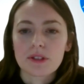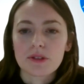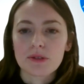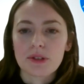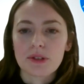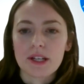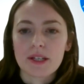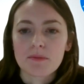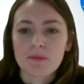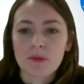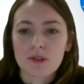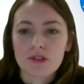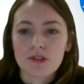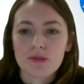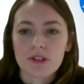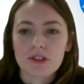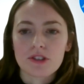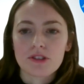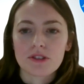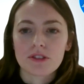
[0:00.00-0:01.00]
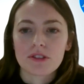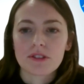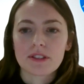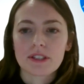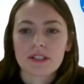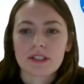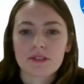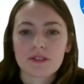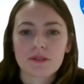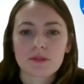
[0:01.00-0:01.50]
creating more structural
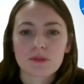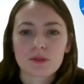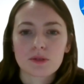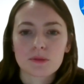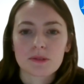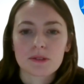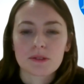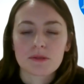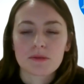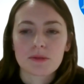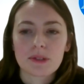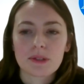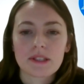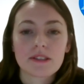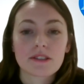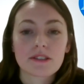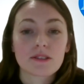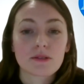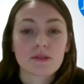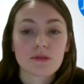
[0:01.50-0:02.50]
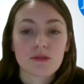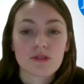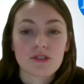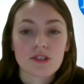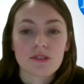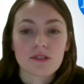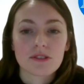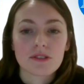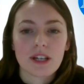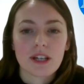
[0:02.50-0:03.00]
liaison group between
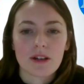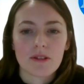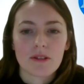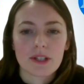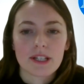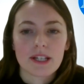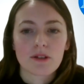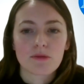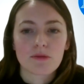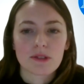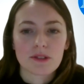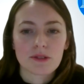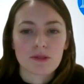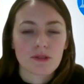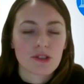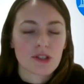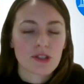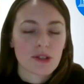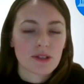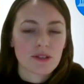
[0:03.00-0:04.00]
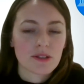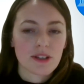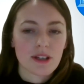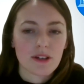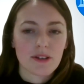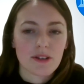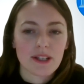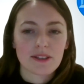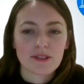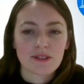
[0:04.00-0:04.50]
institutions carrying out research in this
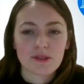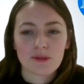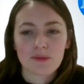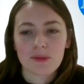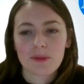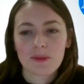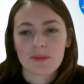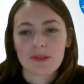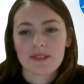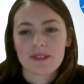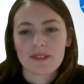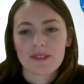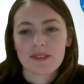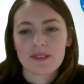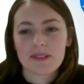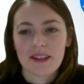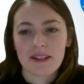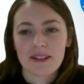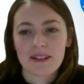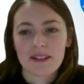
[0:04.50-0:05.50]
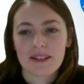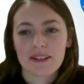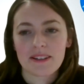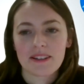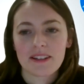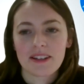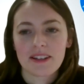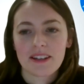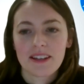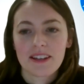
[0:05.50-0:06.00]
area. So we'll be taking that
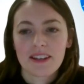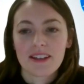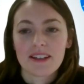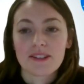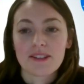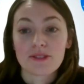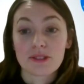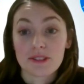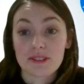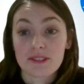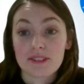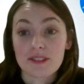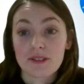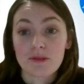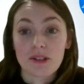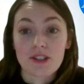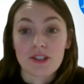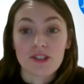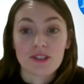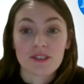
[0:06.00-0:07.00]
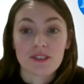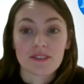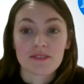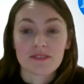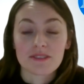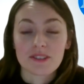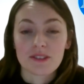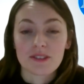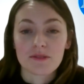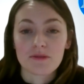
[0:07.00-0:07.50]
into consideration
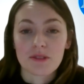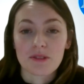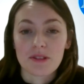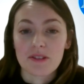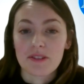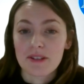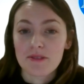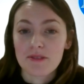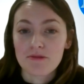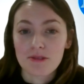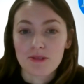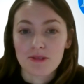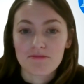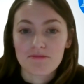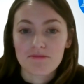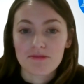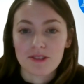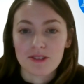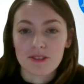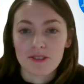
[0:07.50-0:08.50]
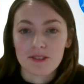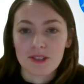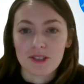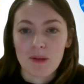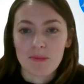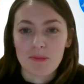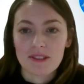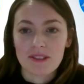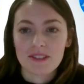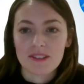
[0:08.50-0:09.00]
and are very thankful for
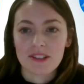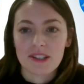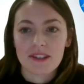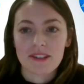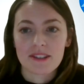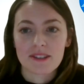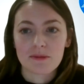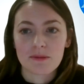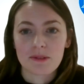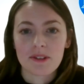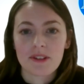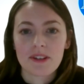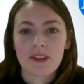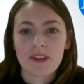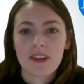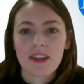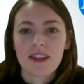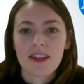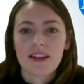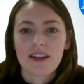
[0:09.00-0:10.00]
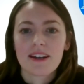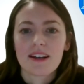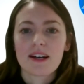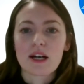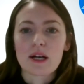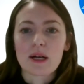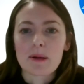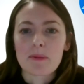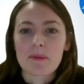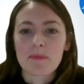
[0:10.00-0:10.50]
comments like this one.
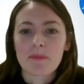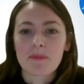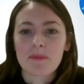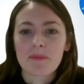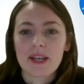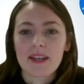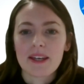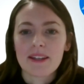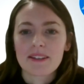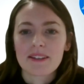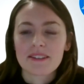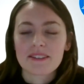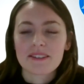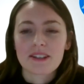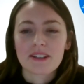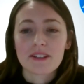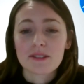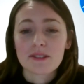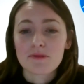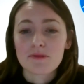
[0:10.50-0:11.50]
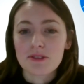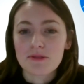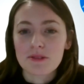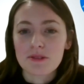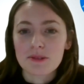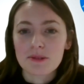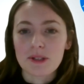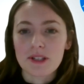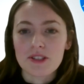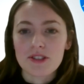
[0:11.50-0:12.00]
And lots of
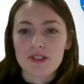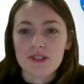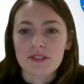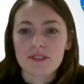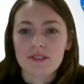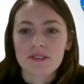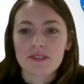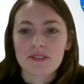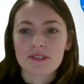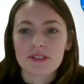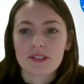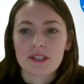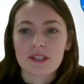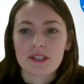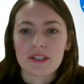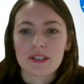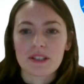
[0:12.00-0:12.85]
different questions.